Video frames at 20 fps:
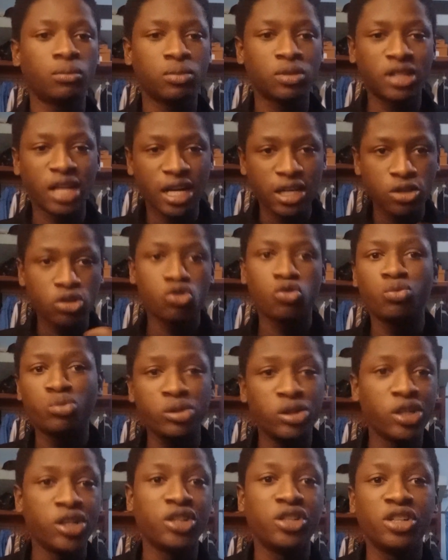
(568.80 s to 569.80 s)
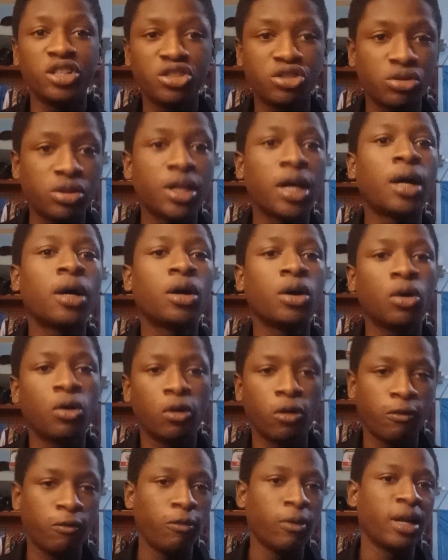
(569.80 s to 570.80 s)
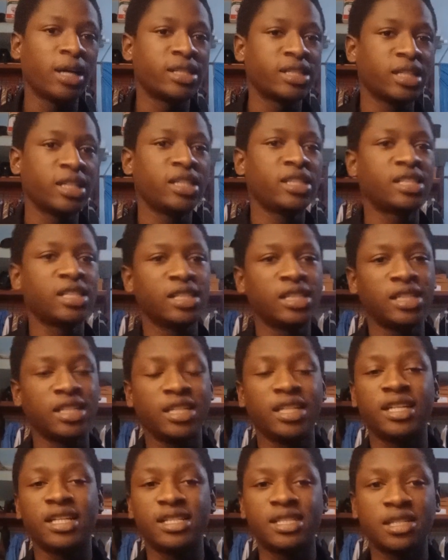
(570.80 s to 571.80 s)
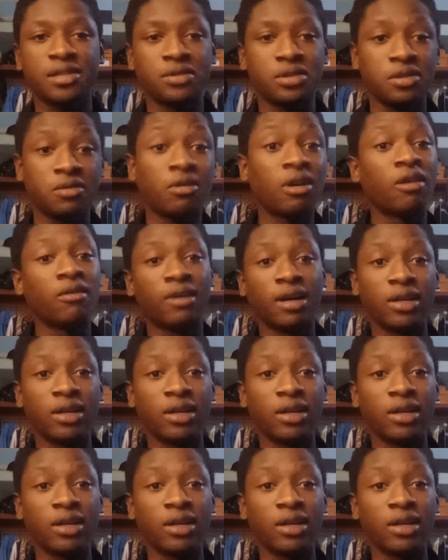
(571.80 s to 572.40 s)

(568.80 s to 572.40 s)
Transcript: trying to be a day trader on volatility in the 75.